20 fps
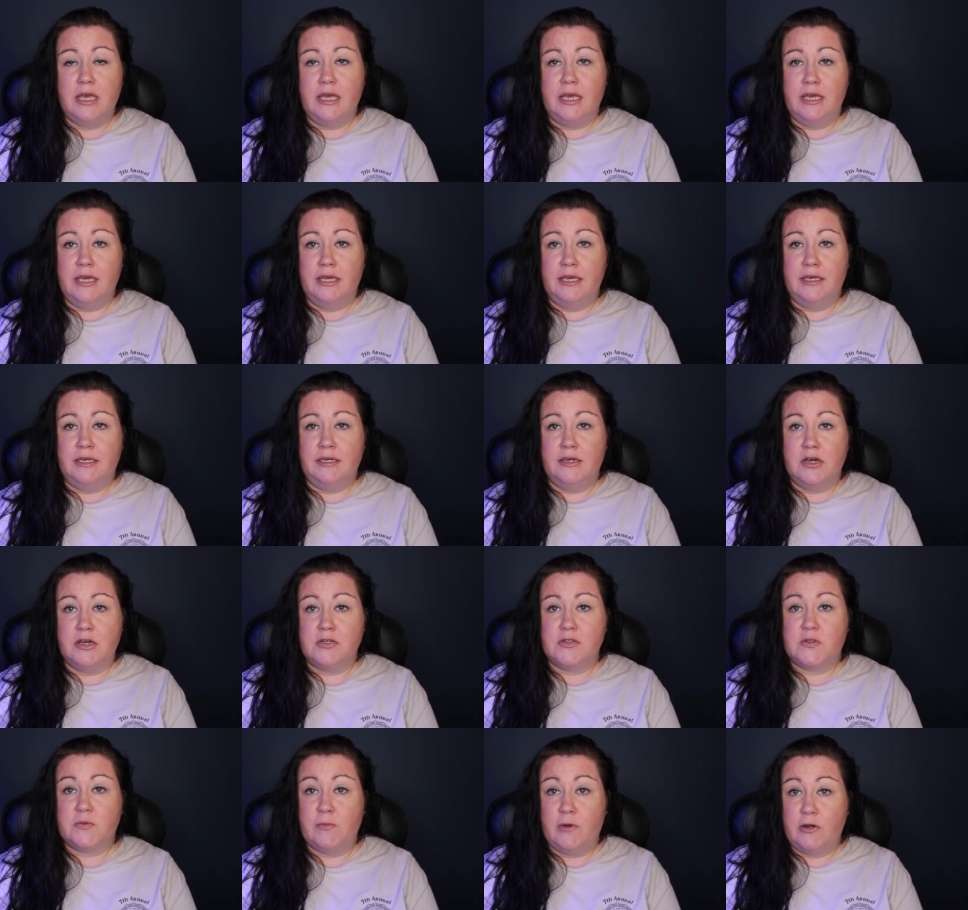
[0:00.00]
a
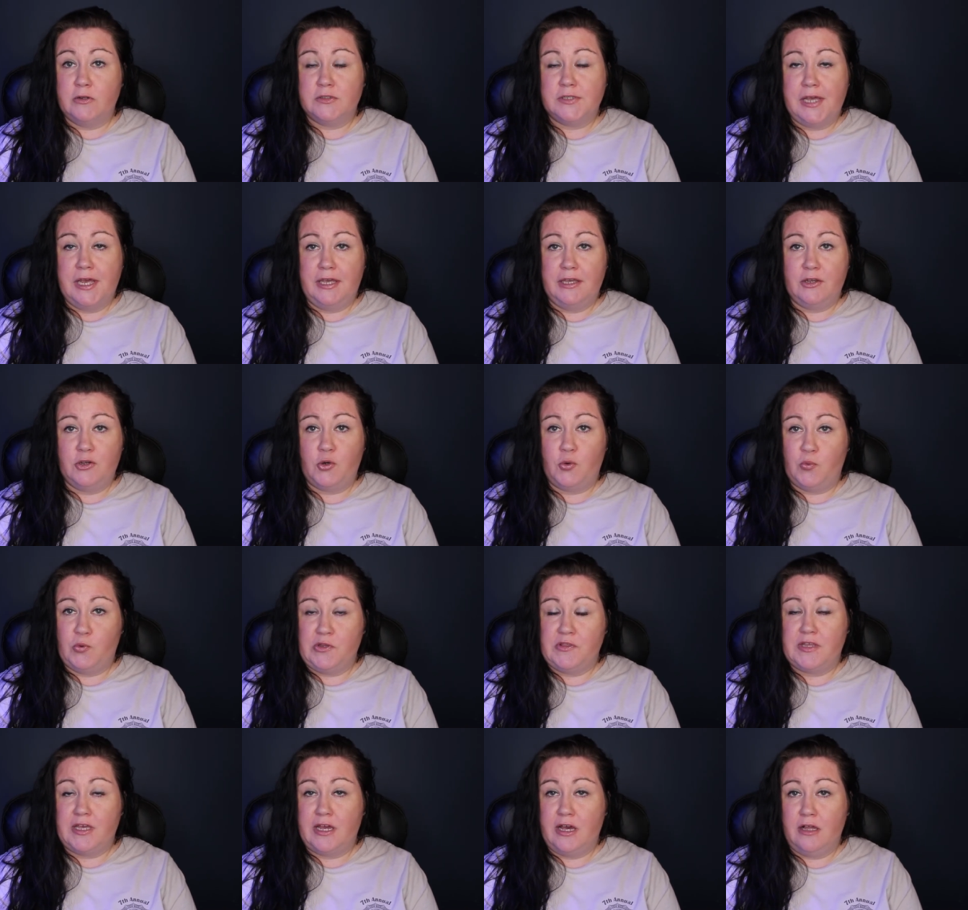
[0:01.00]
small tank
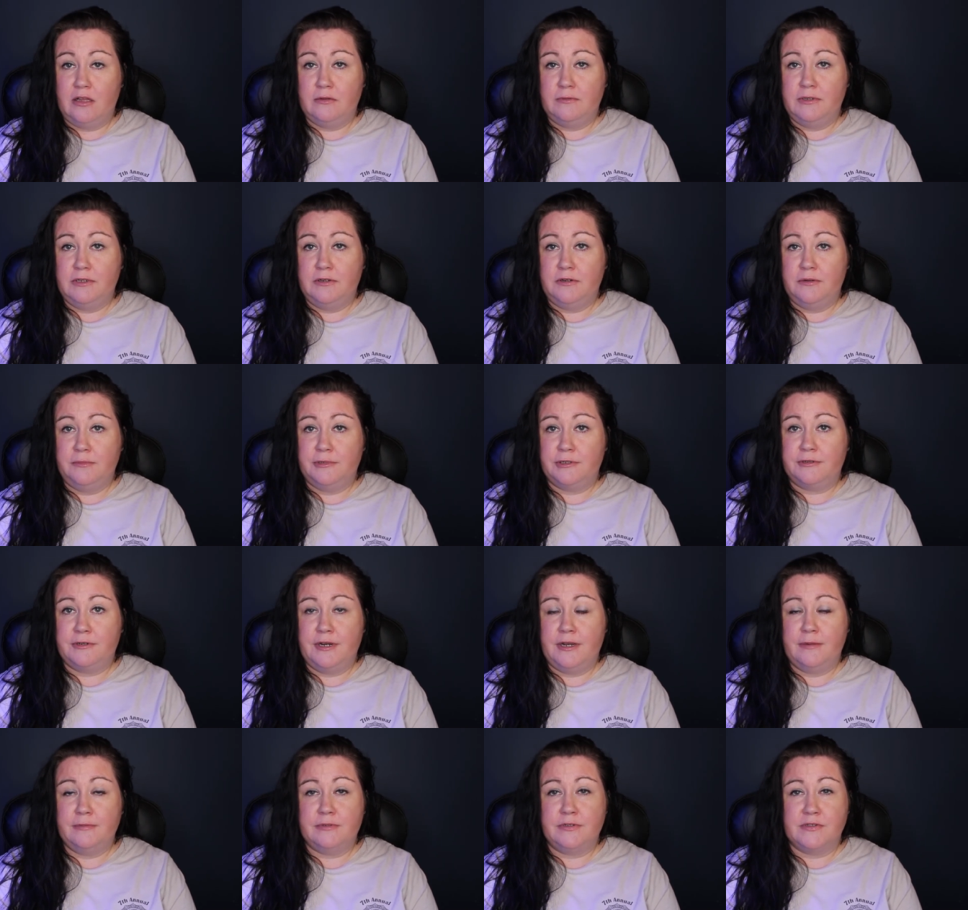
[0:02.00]
with a Halloween hermit
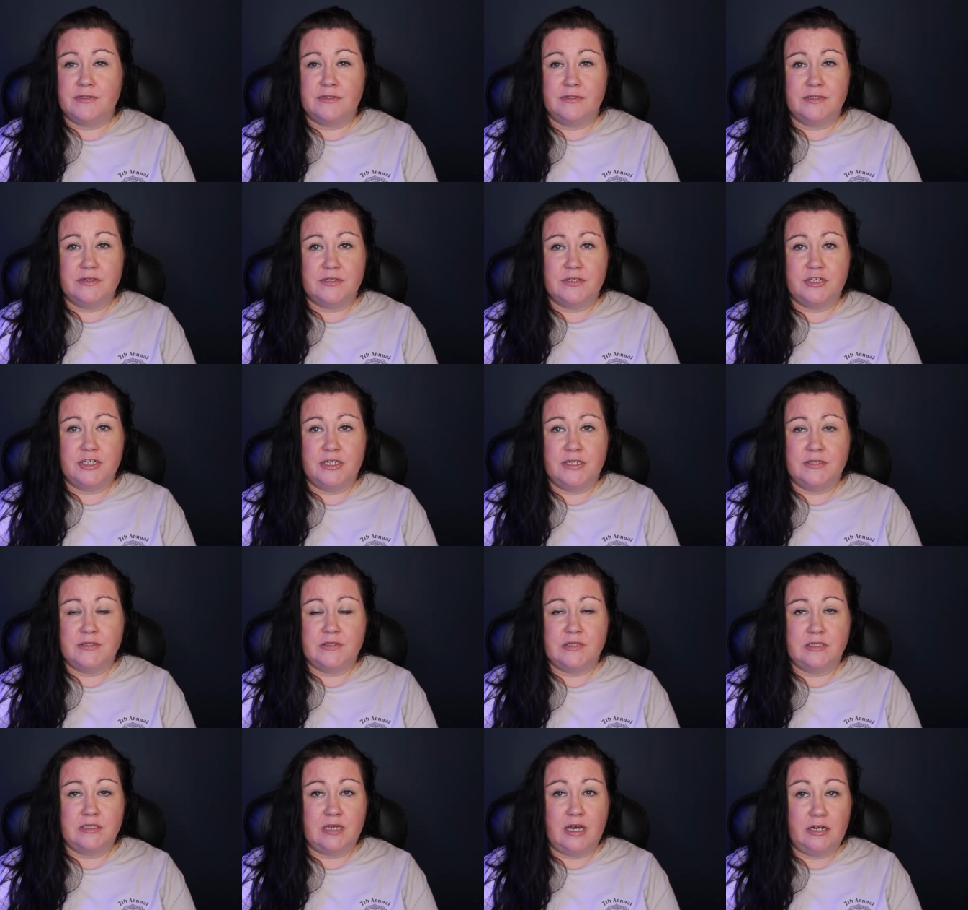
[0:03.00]
crab because there is a
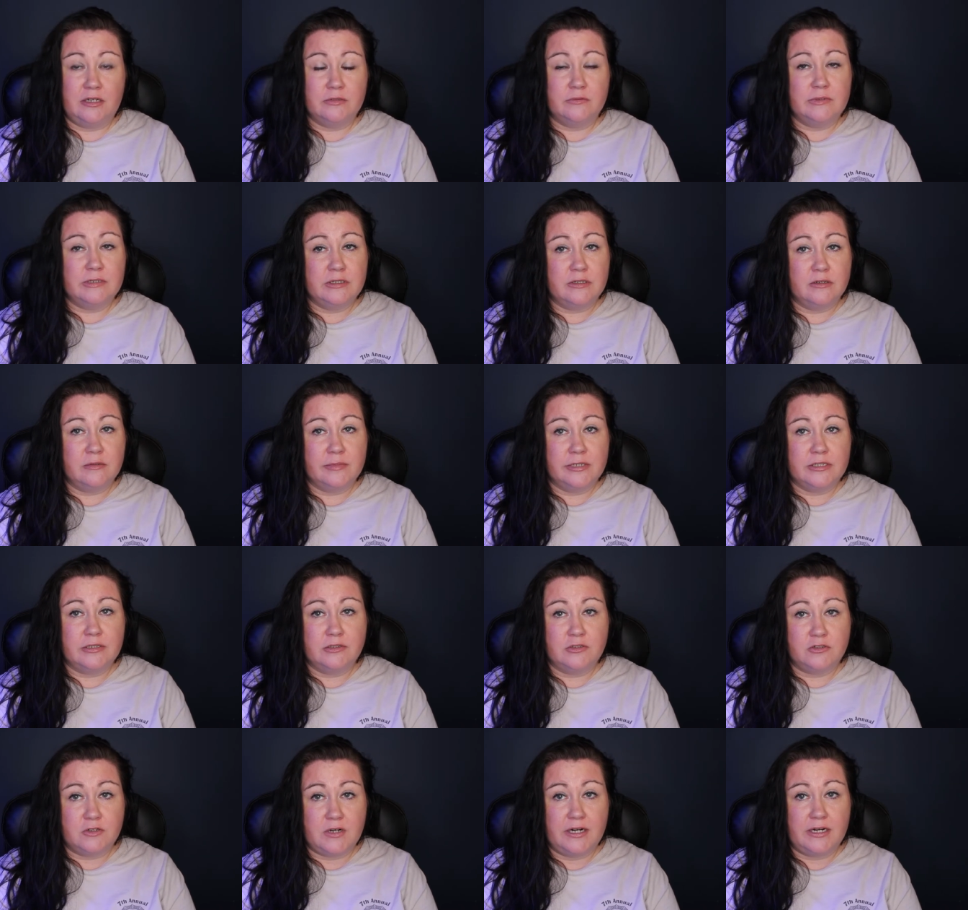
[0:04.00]
chance that the Halloween hermit
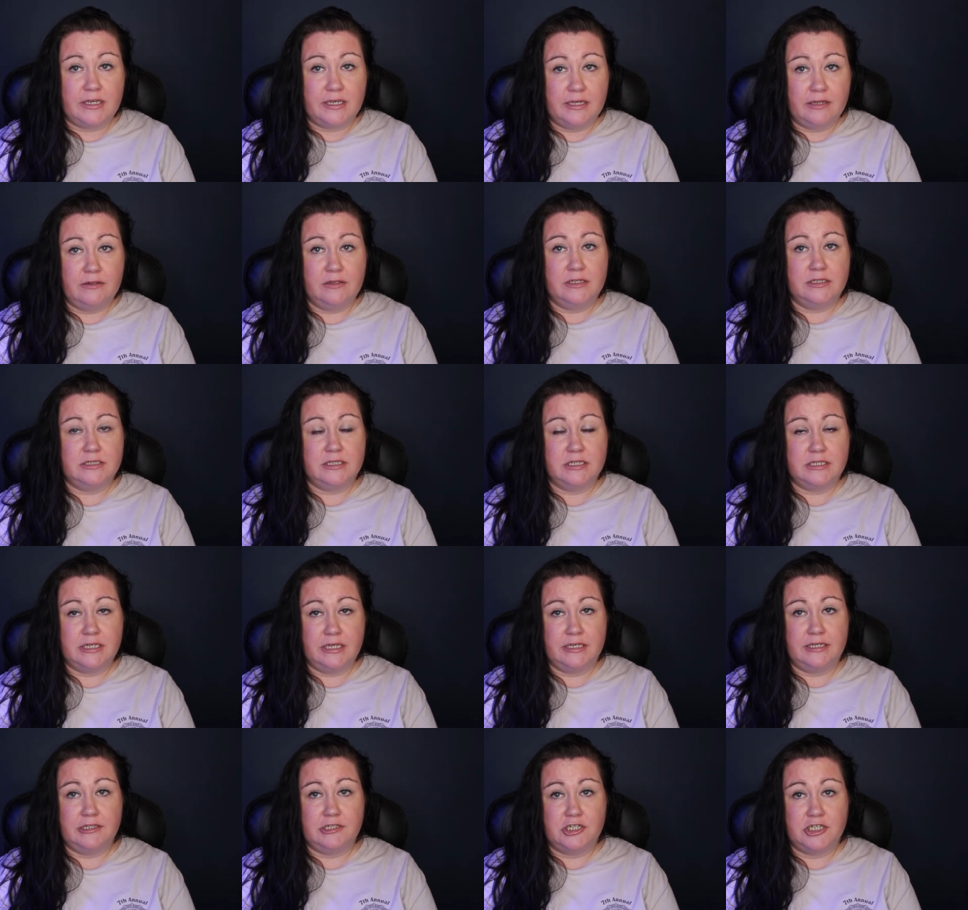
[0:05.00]
could try to kill it to
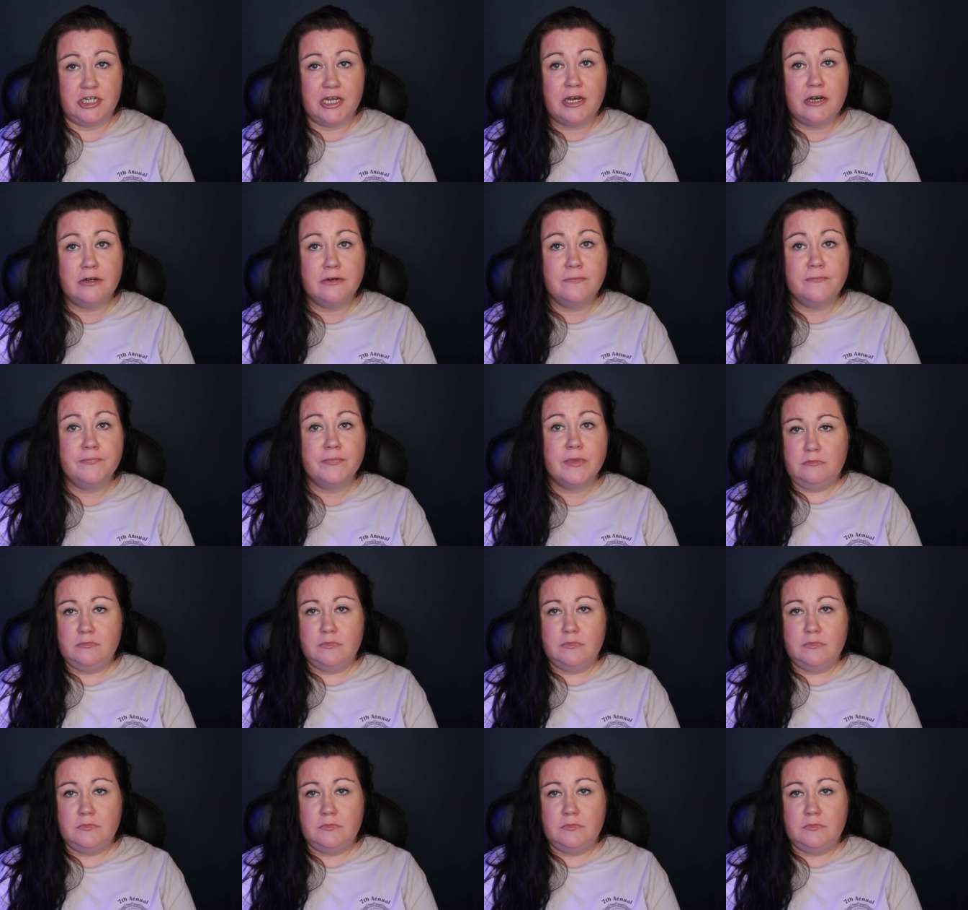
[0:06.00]
take its shell,